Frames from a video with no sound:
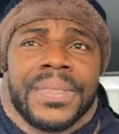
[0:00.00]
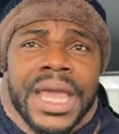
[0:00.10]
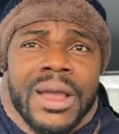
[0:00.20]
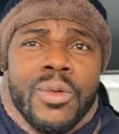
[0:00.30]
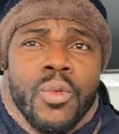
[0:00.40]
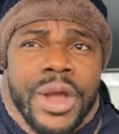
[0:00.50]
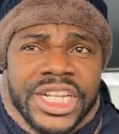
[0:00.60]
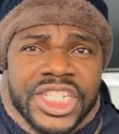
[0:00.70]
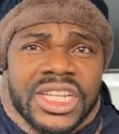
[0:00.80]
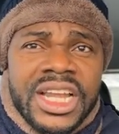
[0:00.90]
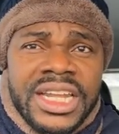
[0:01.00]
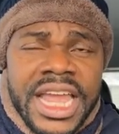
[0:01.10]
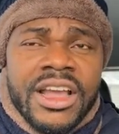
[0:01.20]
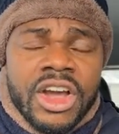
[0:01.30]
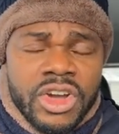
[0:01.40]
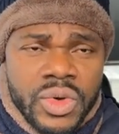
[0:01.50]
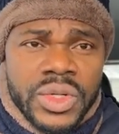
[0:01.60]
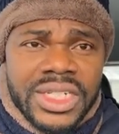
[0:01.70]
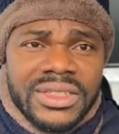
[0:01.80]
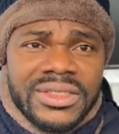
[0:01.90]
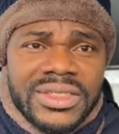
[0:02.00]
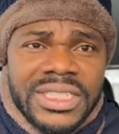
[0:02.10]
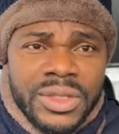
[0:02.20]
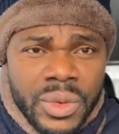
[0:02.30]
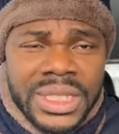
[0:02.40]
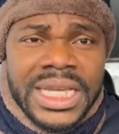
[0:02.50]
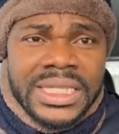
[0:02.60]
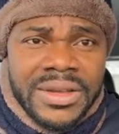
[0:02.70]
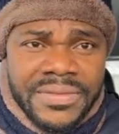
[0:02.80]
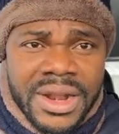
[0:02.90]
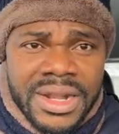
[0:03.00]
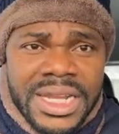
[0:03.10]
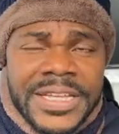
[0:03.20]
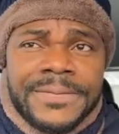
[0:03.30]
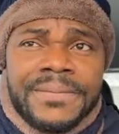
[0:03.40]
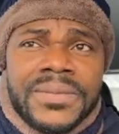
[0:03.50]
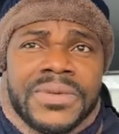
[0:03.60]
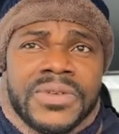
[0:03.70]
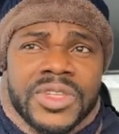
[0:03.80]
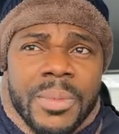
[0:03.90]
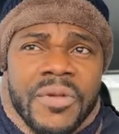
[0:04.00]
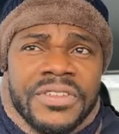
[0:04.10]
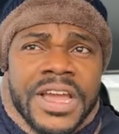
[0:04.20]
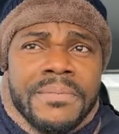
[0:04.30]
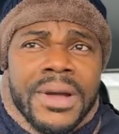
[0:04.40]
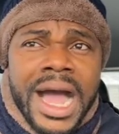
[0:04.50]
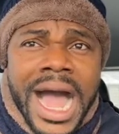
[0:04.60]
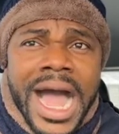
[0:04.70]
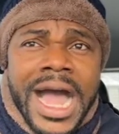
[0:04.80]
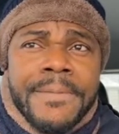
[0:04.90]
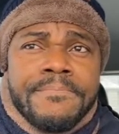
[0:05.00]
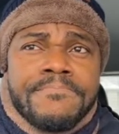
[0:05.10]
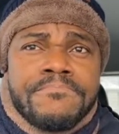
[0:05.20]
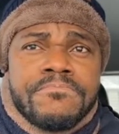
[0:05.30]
They wish they could do things differently. Some of them are